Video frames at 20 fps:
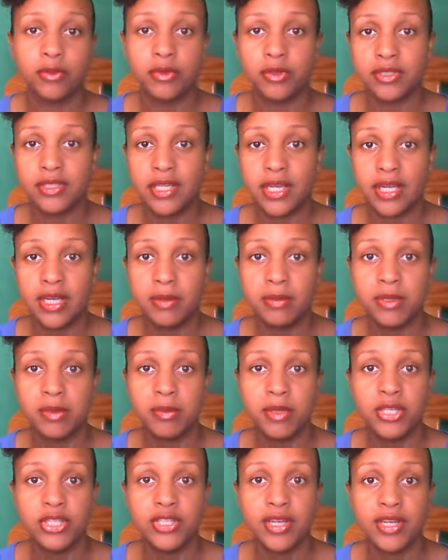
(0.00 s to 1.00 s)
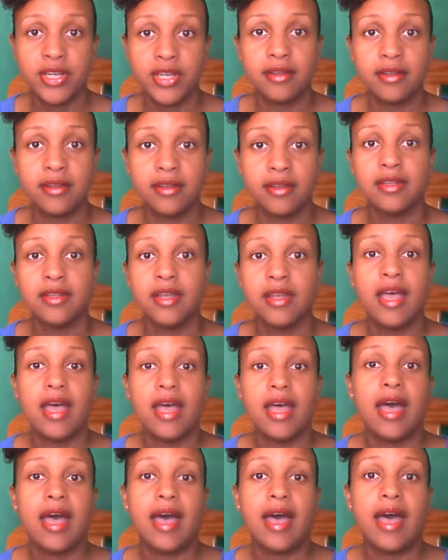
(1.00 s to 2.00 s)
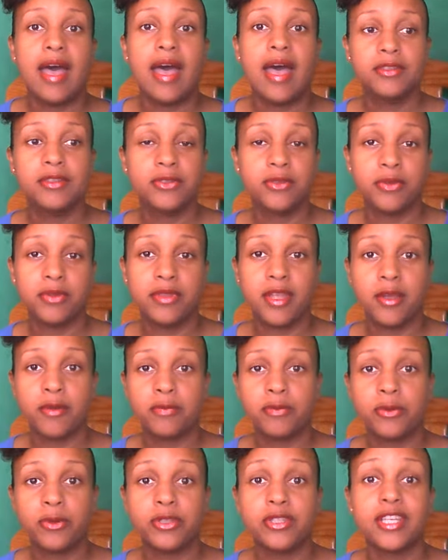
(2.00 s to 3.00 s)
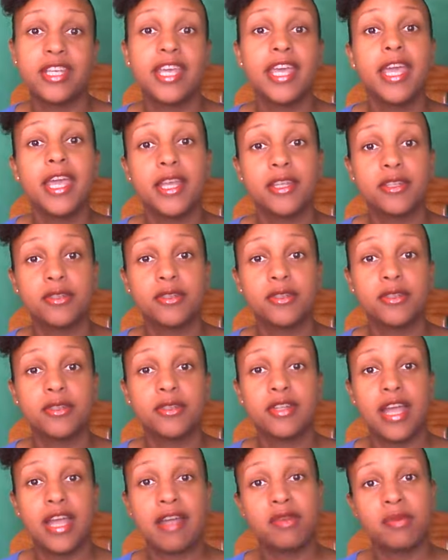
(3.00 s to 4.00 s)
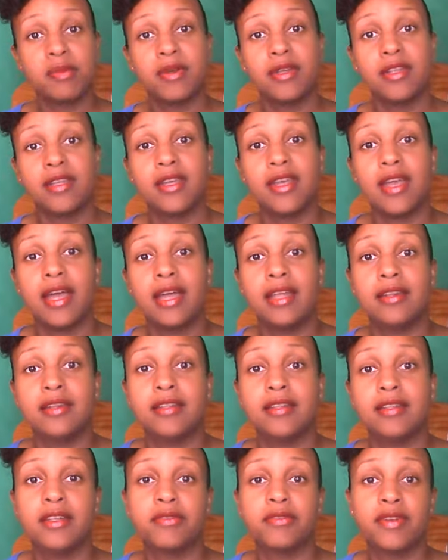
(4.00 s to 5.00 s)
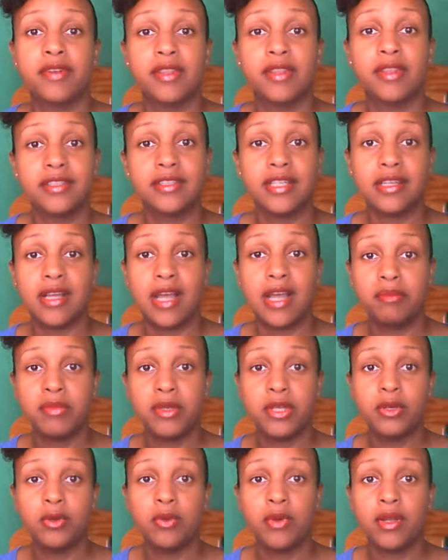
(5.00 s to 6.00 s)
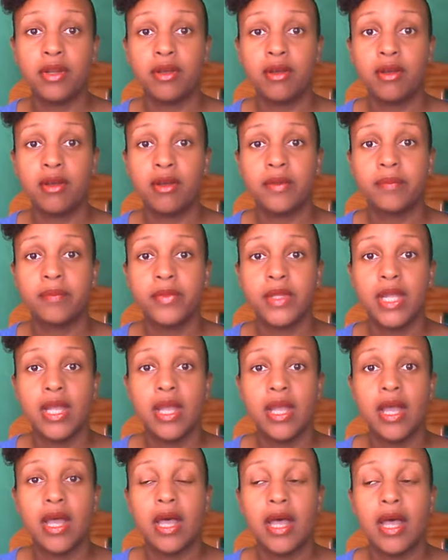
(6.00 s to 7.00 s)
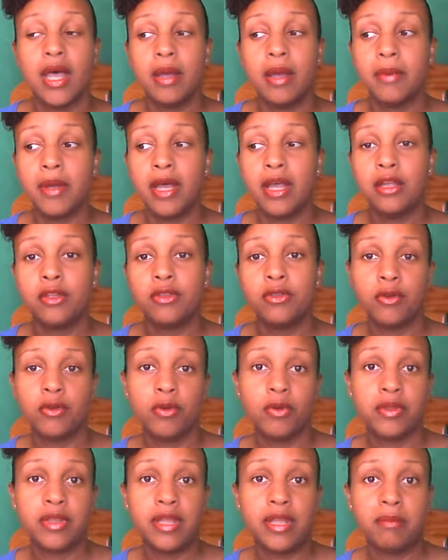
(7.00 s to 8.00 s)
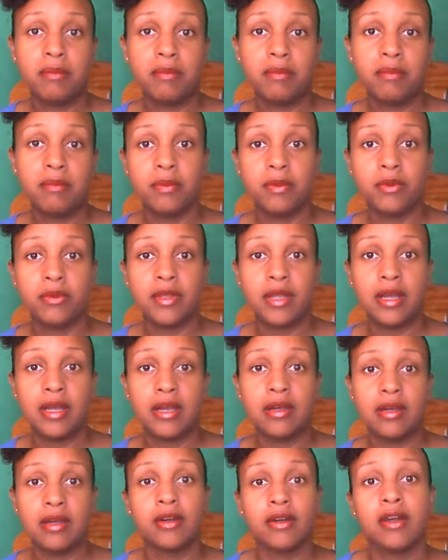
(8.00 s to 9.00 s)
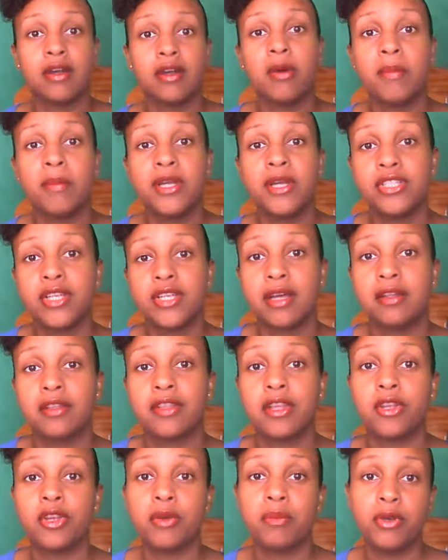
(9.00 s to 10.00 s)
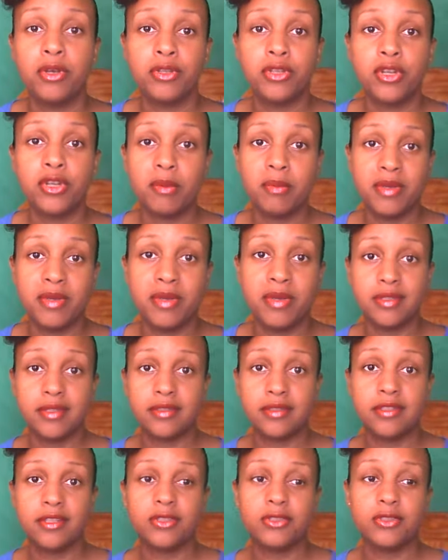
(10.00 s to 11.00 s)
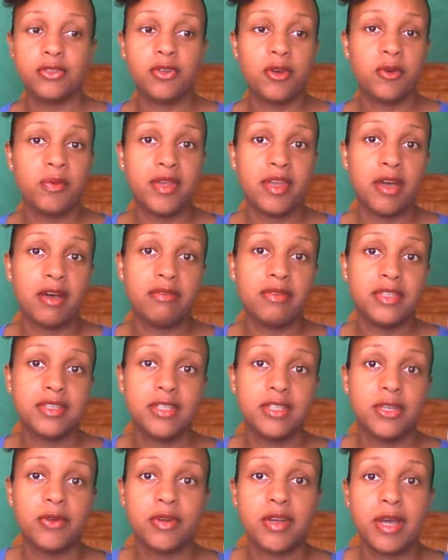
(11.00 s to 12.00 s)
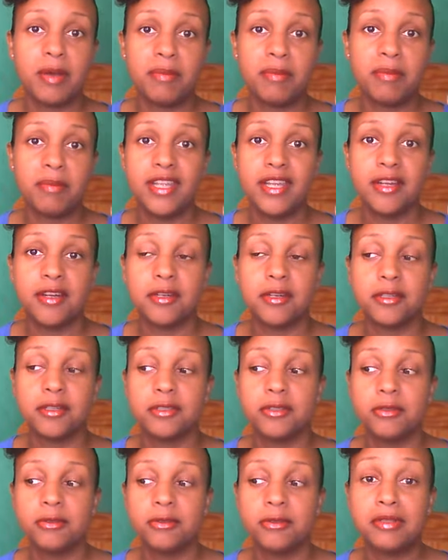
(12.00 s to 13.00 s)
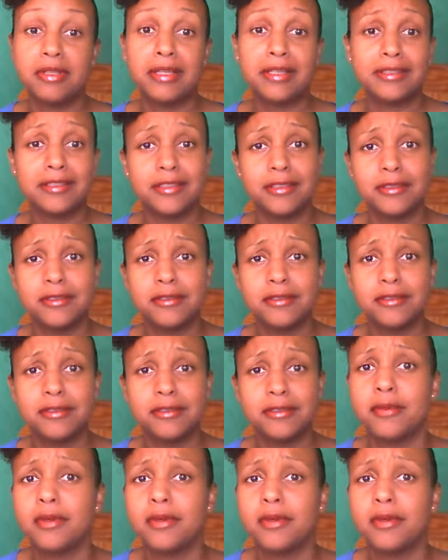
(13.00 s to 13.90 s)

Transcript: There are business owners that come to my channel, and so therefore to cater to everybody and the different things that have been going on. I know that people that are on my channel, that you're building your business, there's no way obviously you're coming here to listen